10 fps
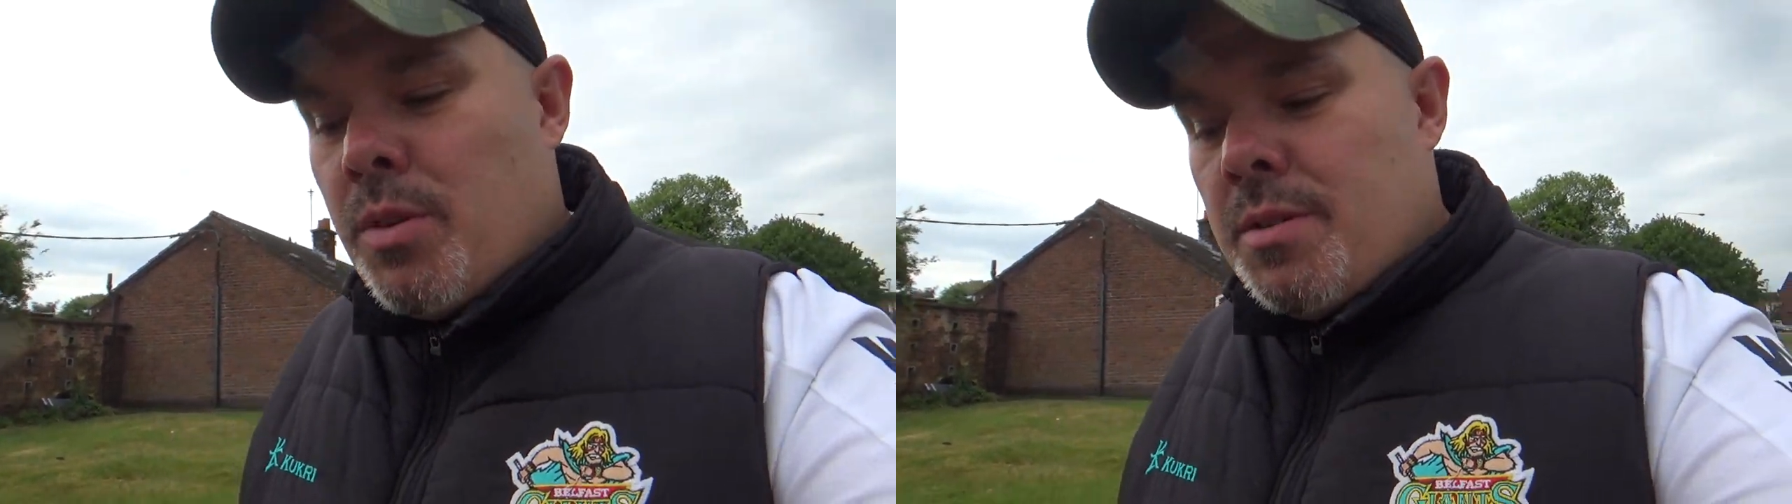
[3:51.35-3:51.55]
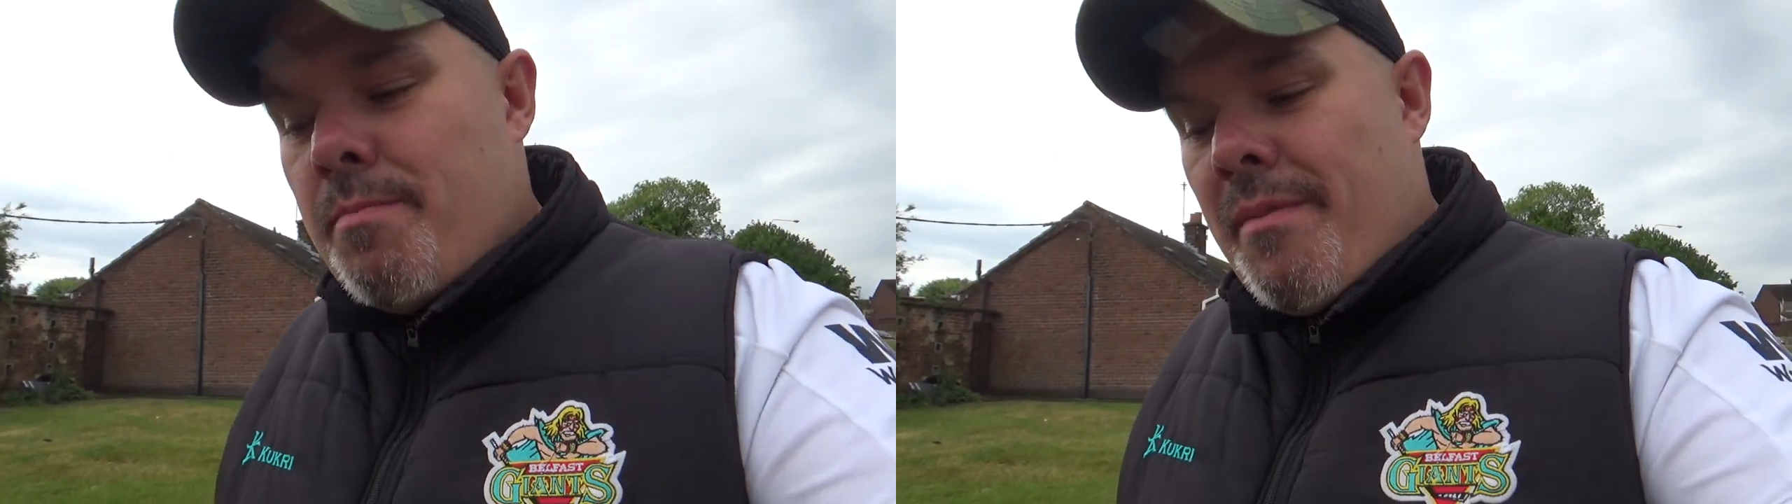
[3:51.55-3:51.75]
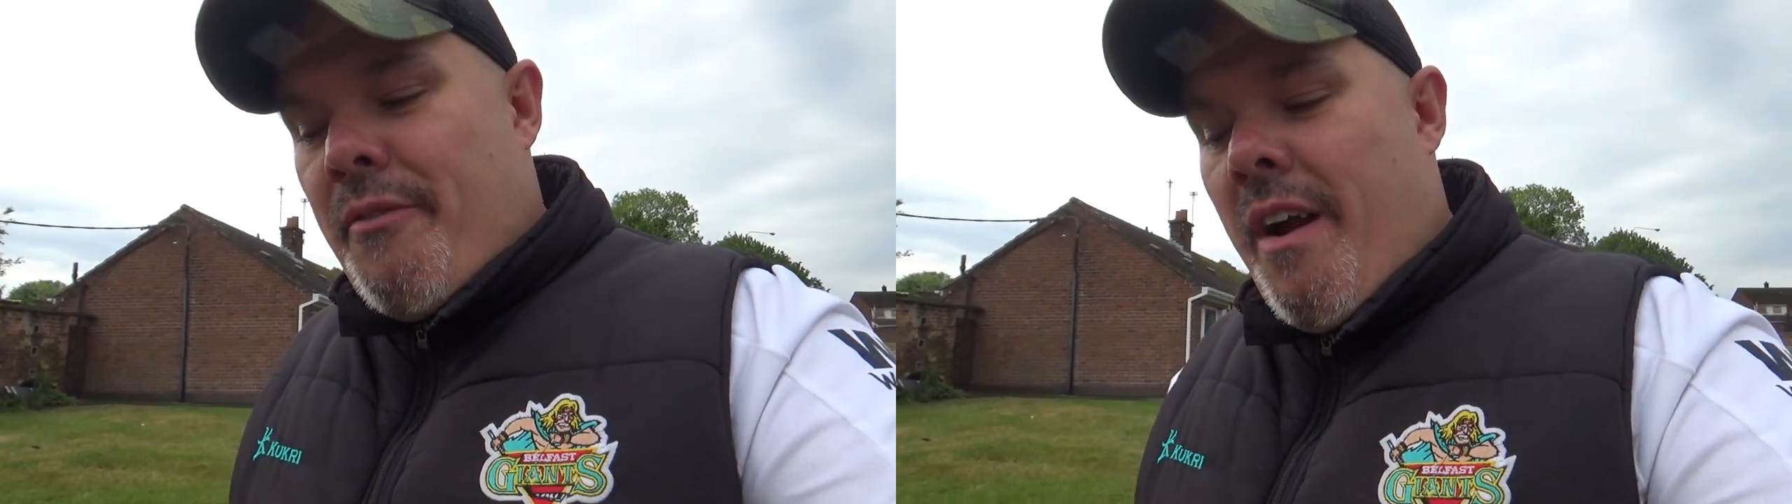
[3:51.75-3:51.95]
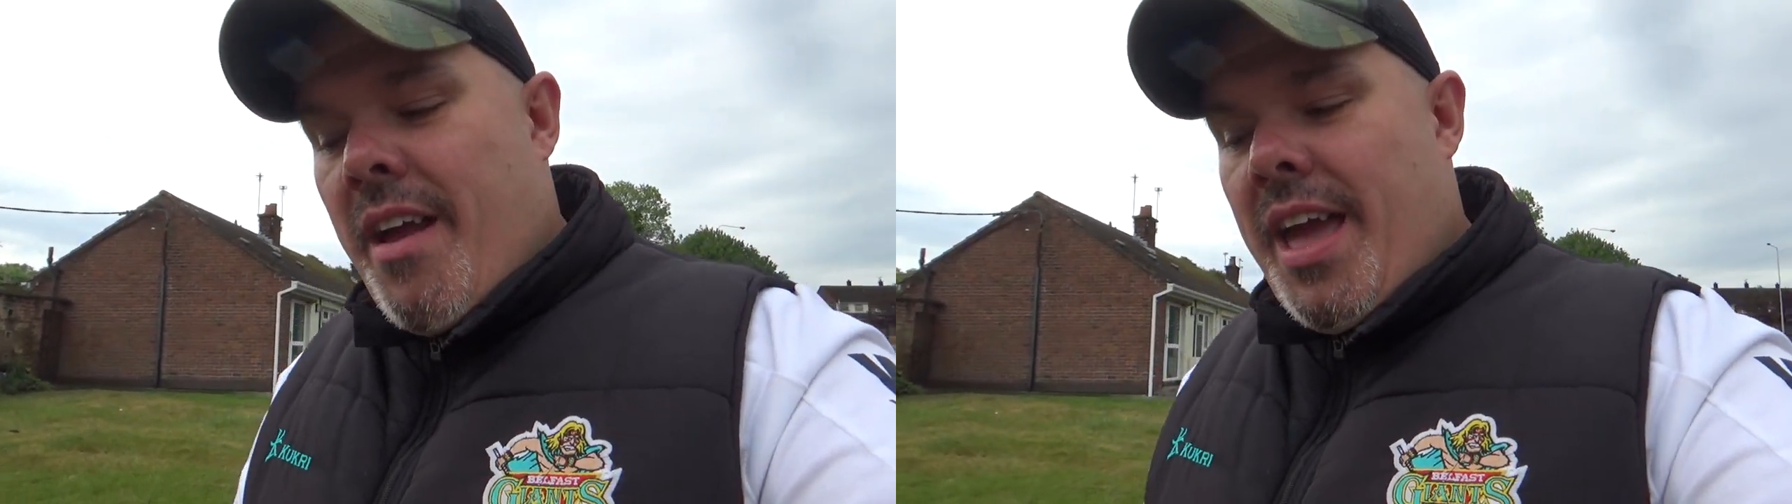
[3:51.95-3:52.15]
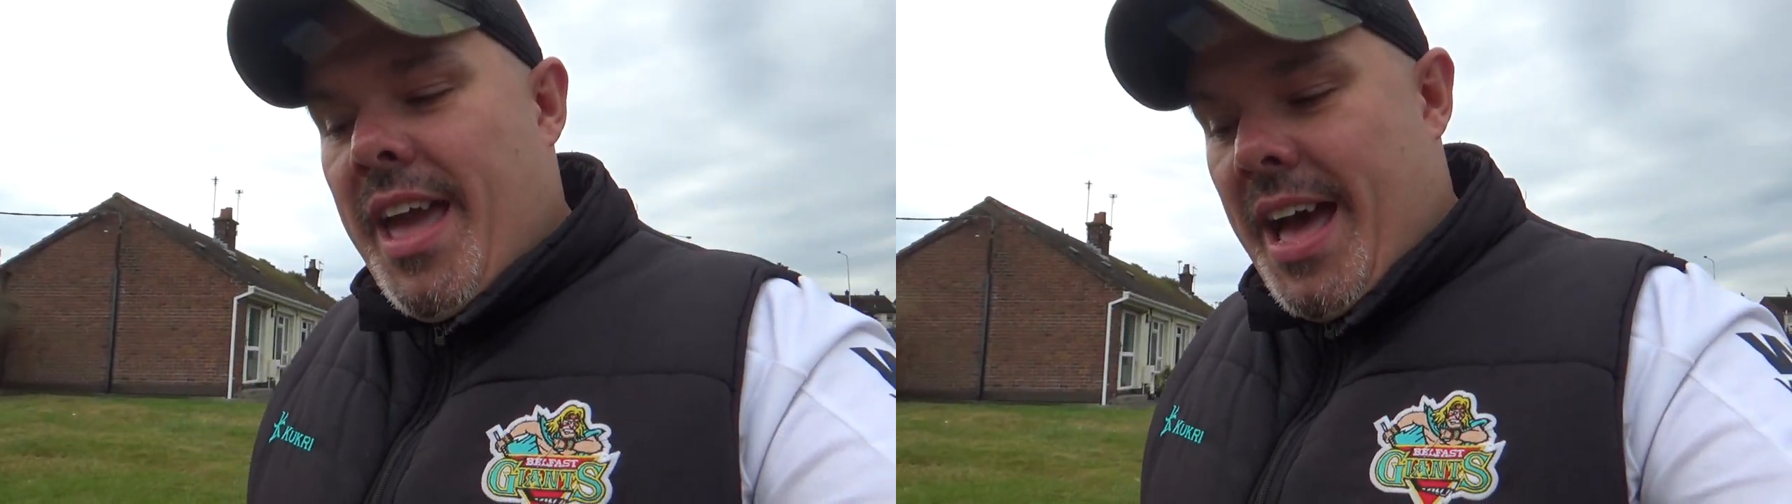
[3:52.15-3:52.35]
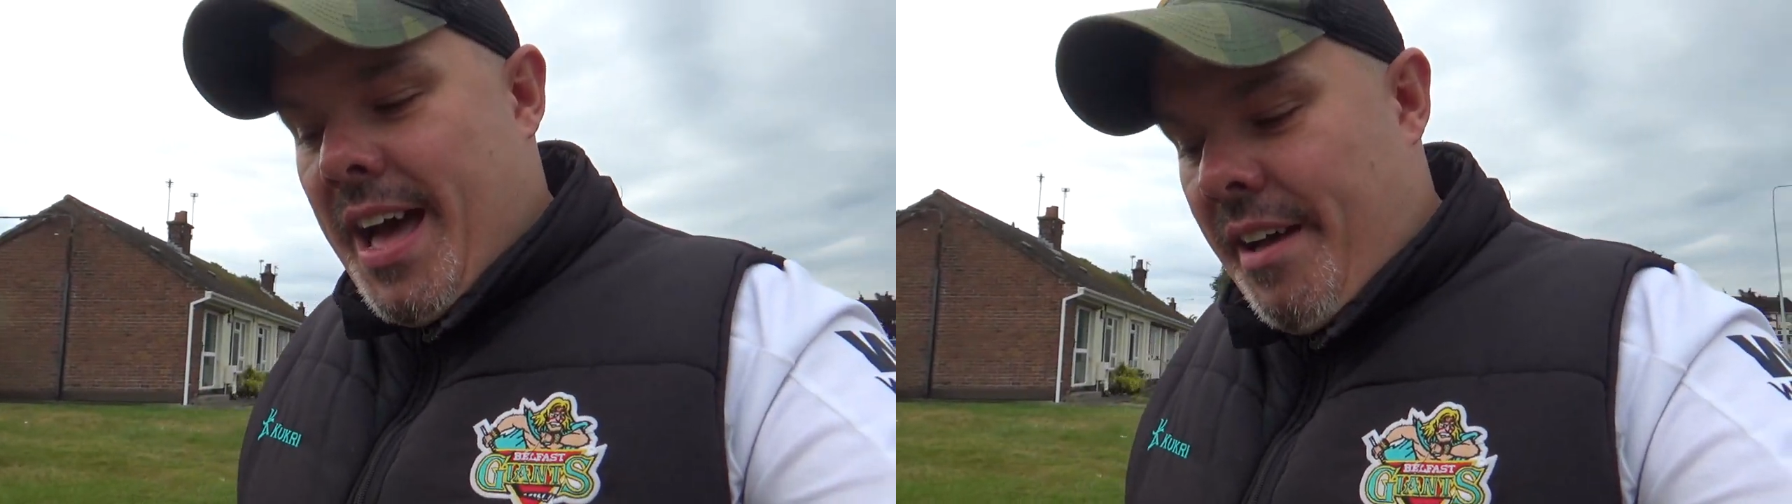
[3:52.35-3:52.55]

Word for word: was it very